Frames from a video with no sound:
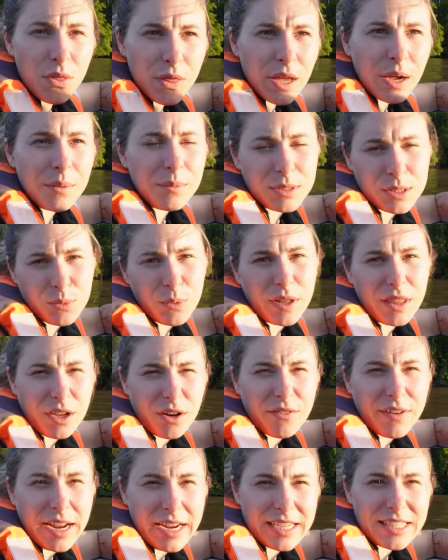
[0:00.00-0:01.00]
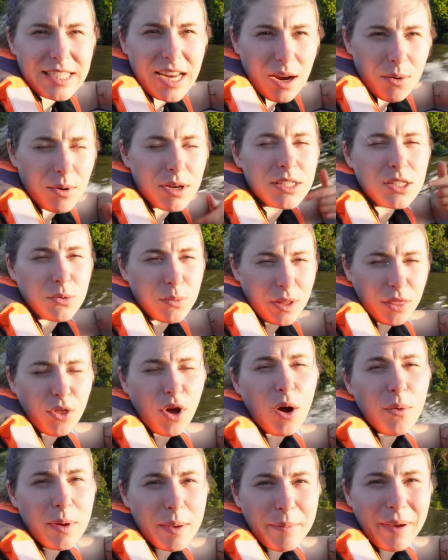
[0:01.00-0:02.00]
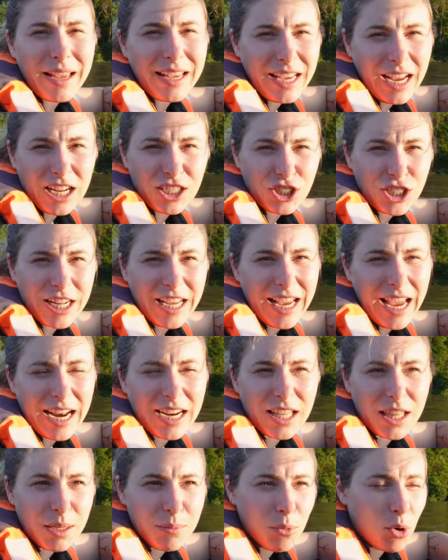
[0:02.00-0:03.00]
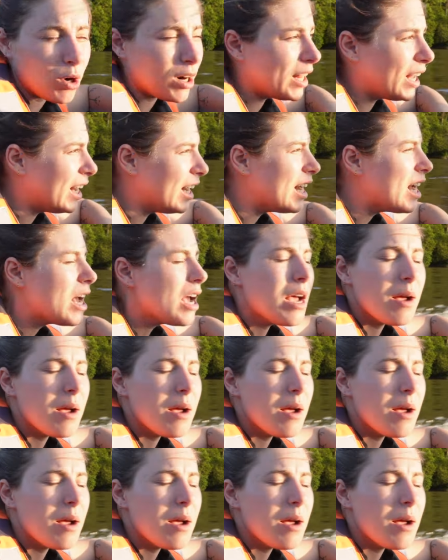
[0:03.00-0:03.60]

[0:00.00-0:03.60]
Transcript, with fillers: that was where the orangutan was, so we thought we might catch it again in the morning.